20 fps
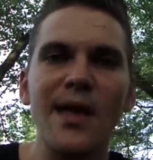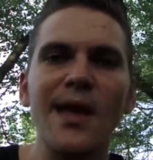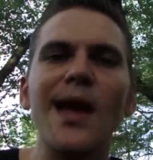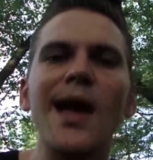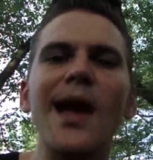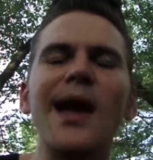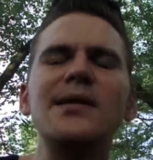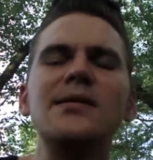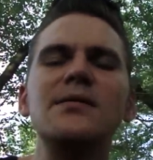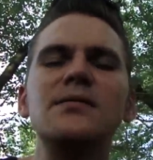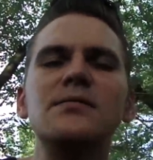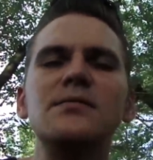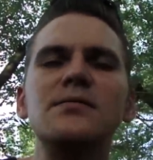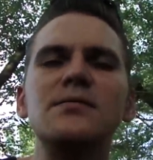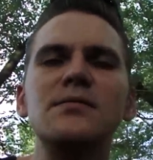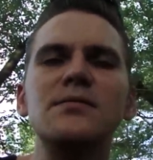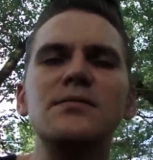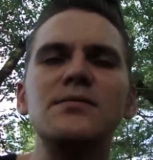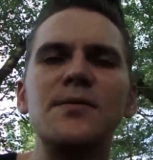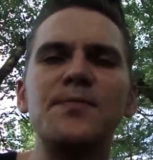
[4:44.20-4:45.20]
And
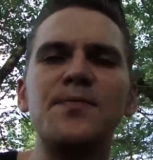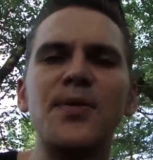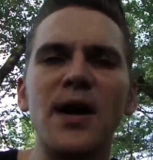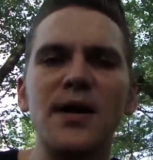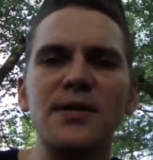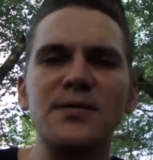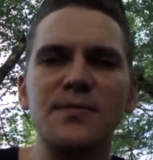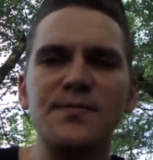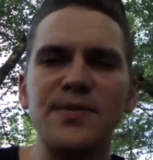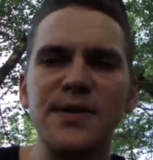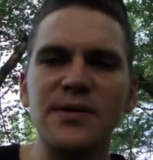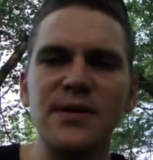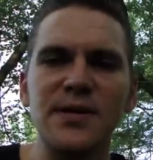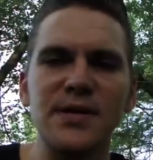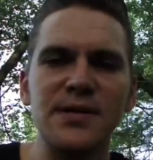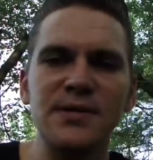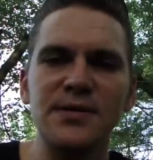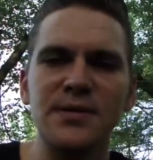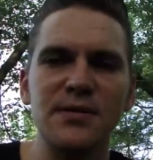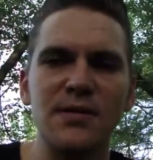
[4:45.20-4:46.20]
the
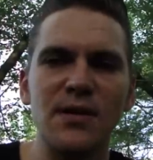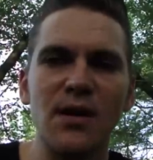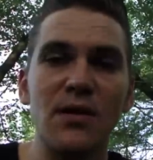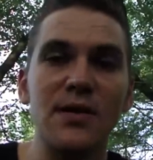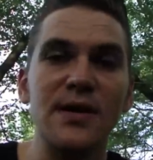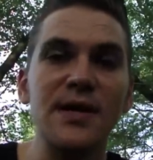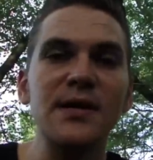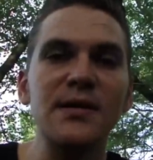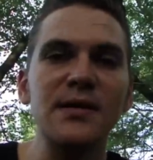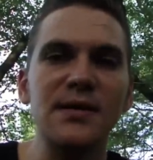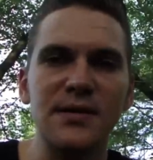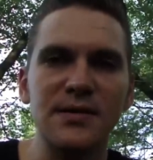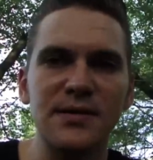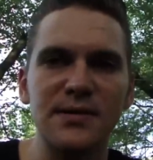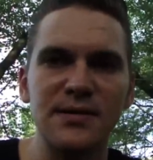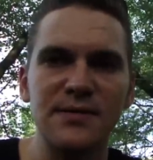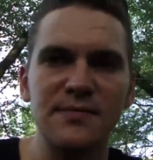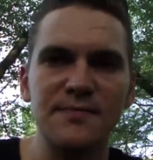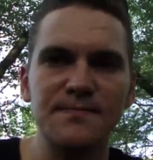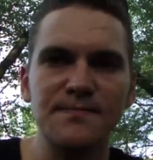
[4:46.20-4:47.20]
possibilities are
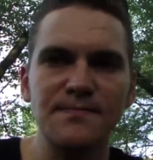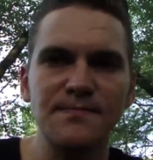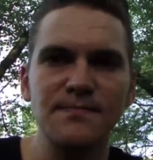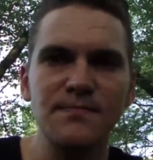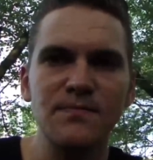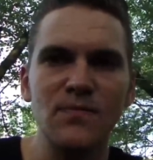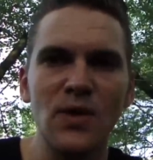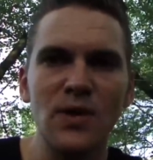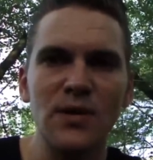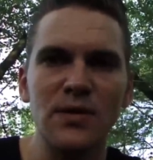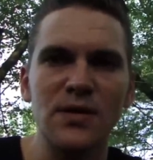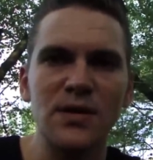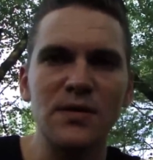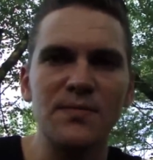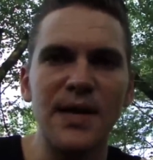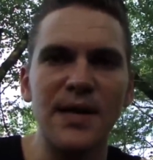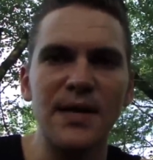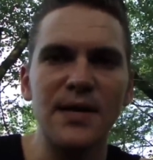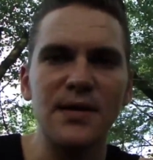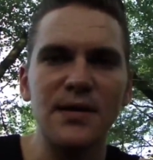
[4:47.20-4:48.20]
endless to
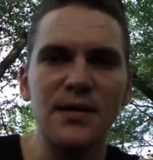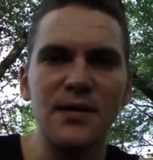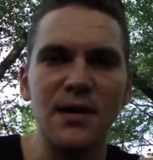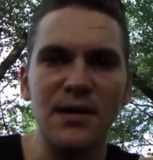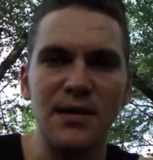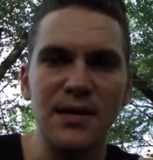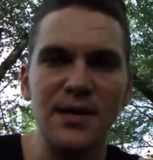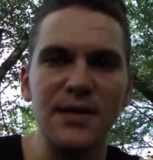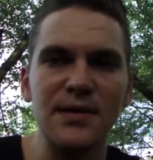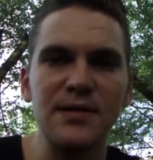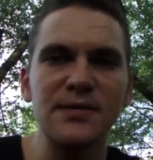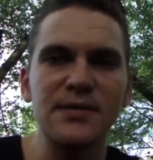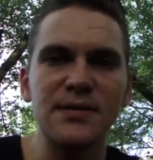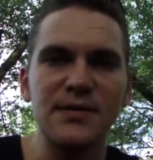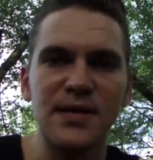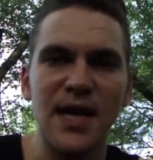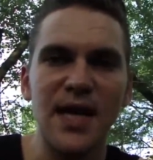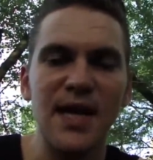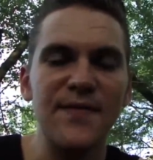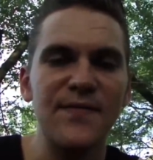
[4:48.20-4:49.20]
make clean,
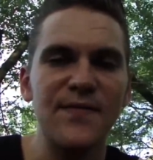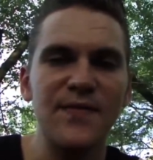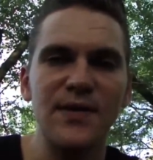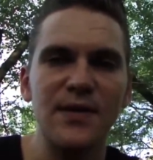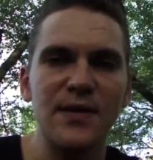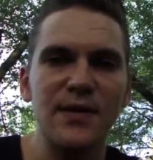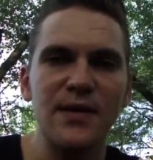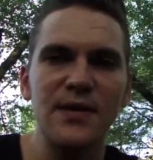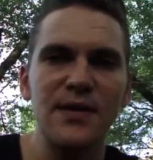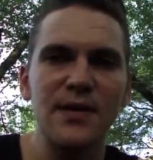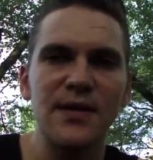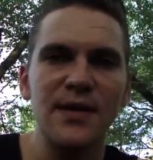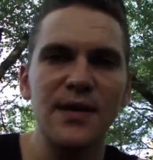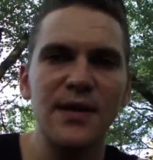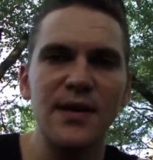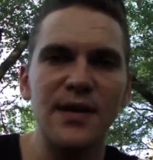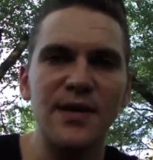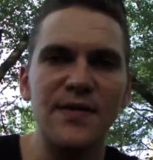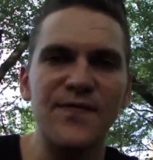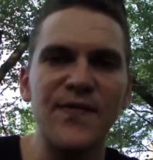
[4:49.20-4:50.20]
safe,
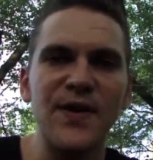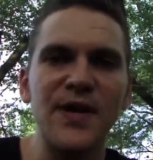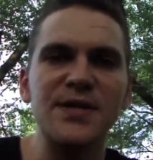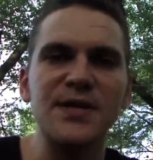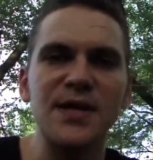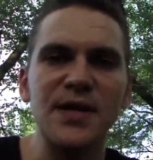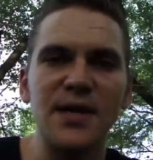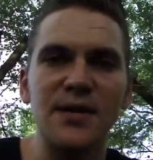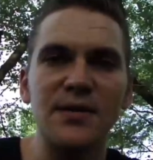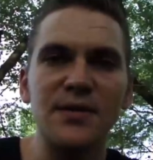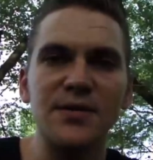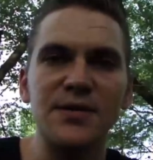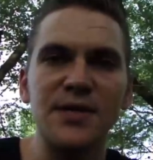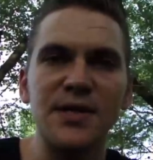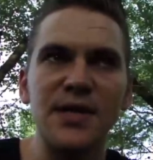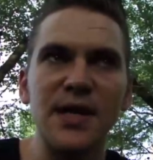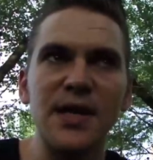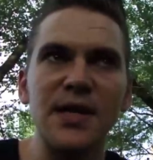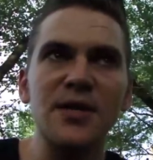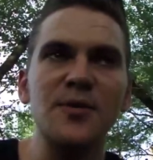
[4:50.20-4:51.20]
efficient
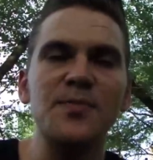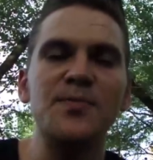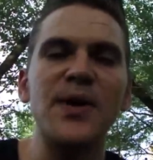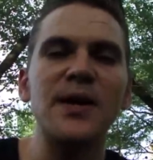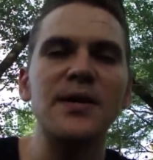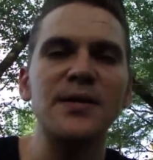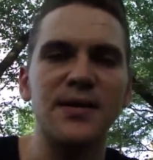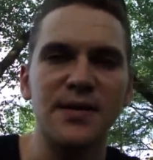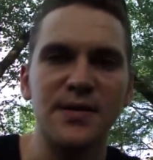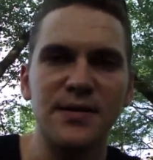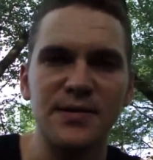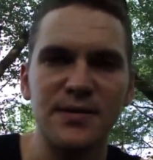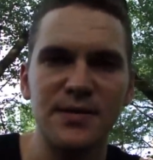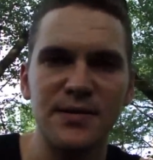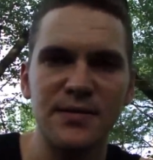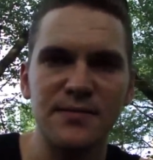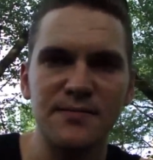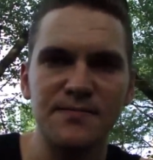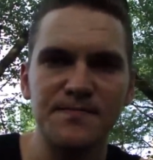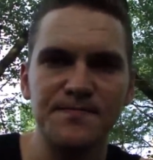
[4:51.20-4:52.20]
energy in
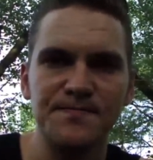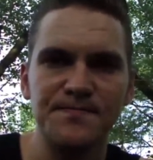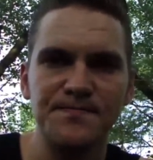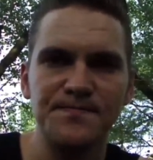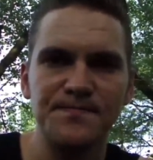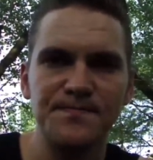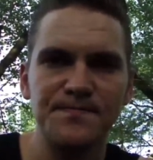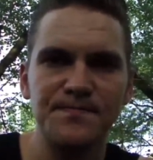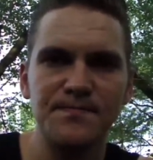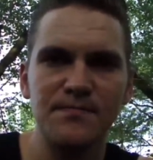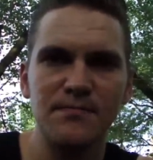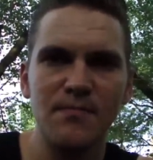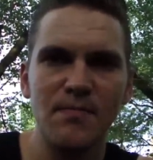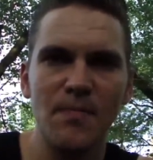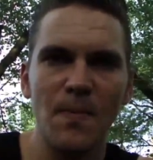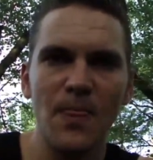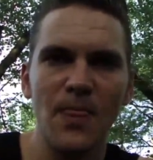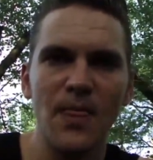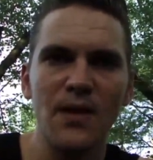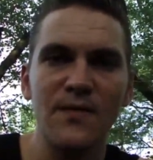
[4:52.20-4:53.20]
abundance
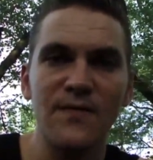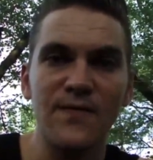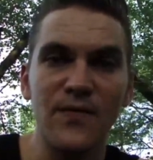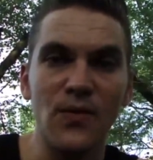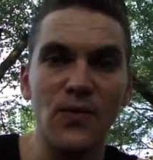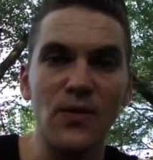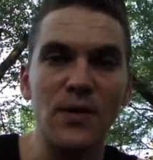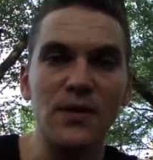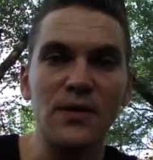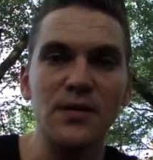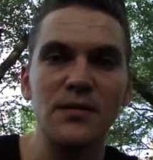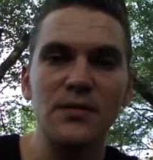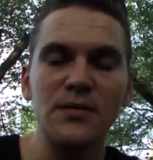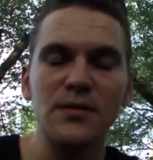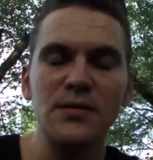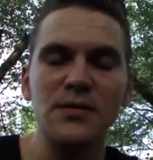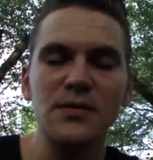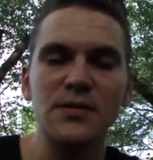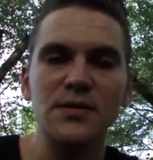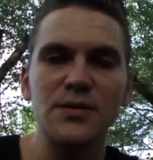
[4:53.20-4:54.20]
for
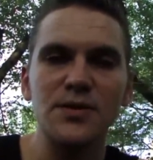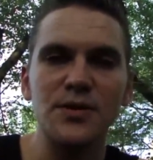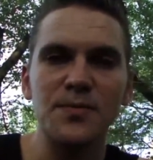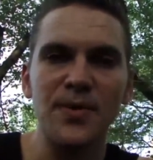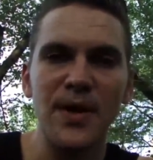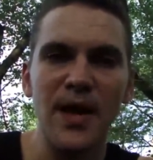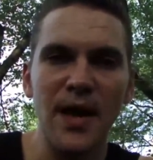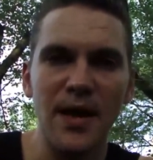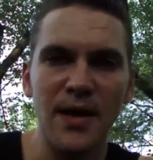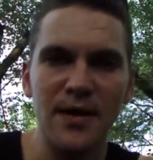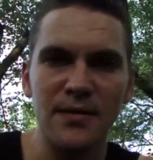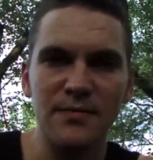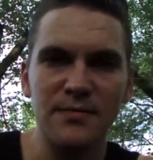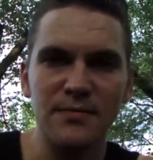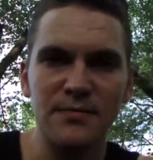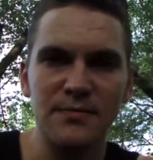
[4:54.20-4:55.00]
Japan.